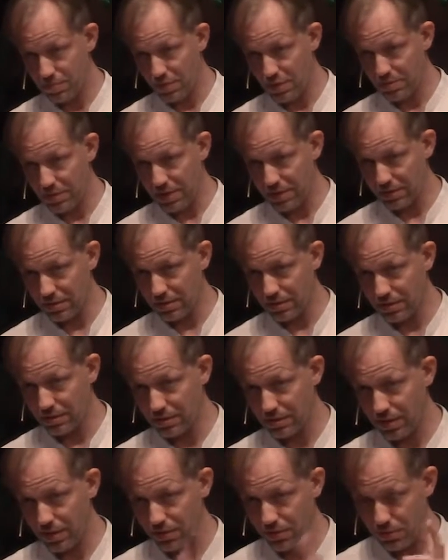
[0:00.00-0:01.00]
we
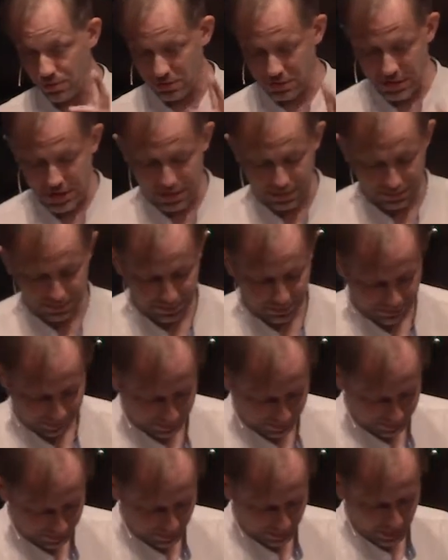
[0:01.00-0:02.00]
meet the third time.
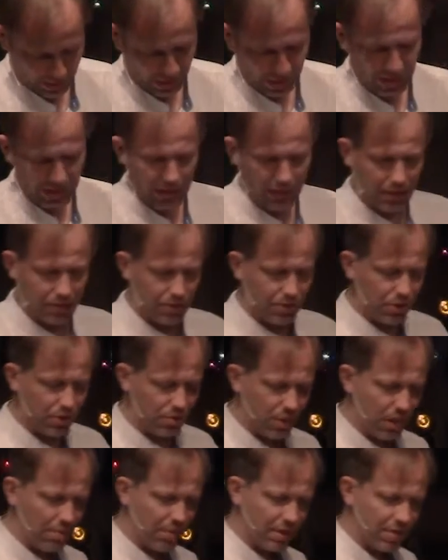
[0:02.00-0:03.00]
Do you
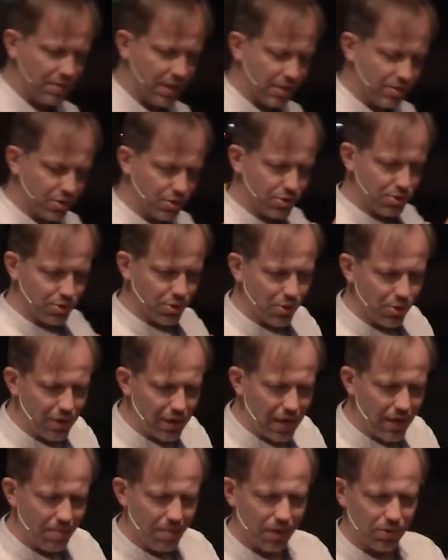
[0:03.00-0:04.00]
remember there's a
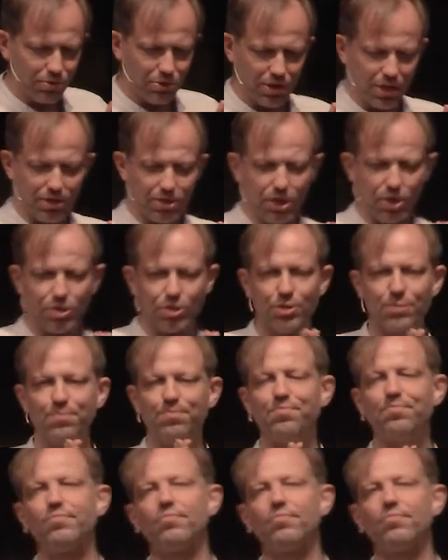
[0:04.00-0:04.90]
story about Jesus?